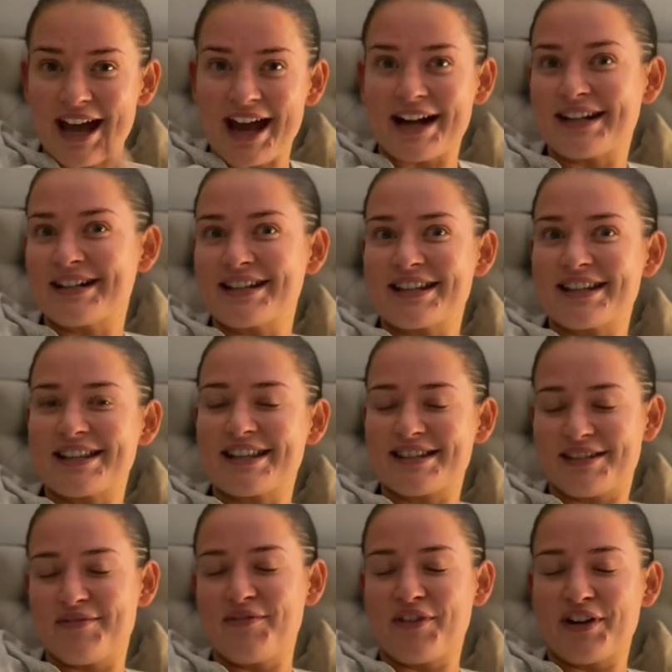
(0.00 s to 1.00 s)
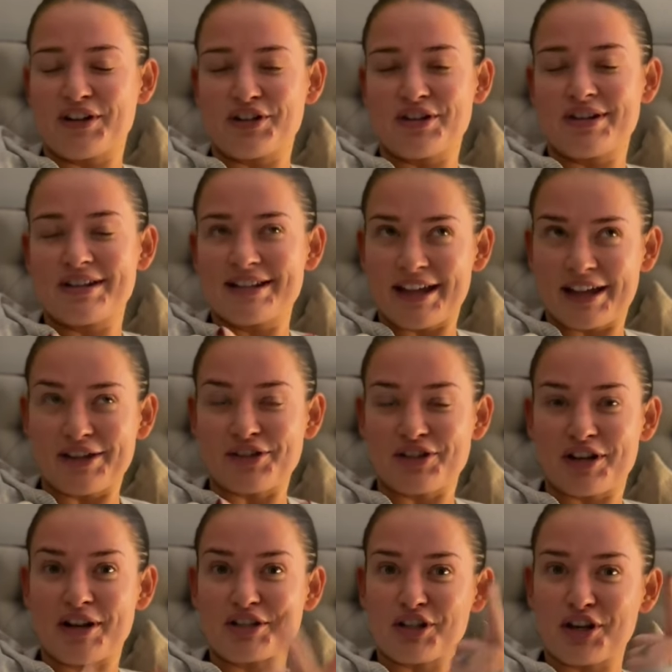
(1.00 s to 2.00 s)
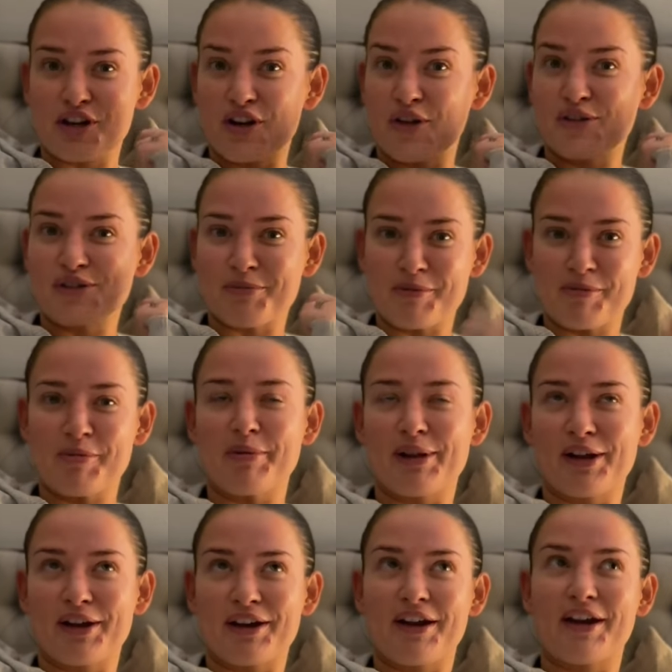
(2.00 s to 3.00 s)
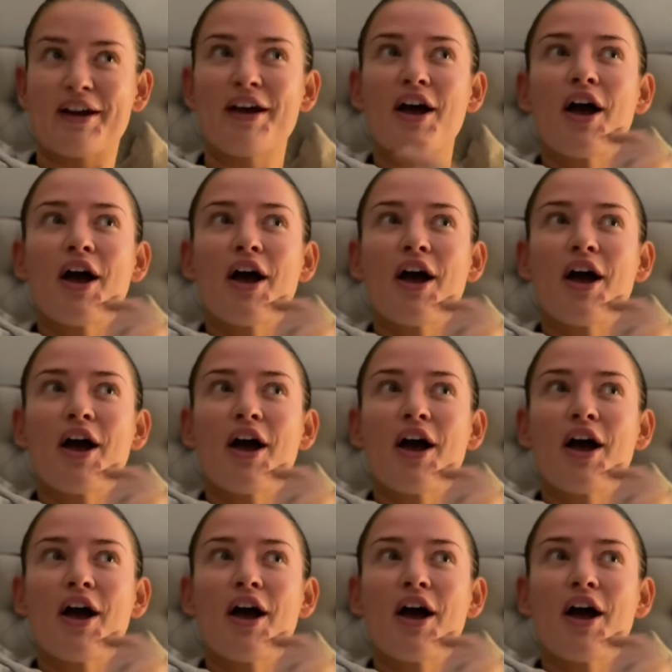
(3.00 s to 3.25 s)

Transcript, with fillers: and the Zinfandel shade, which I know so many people are gonna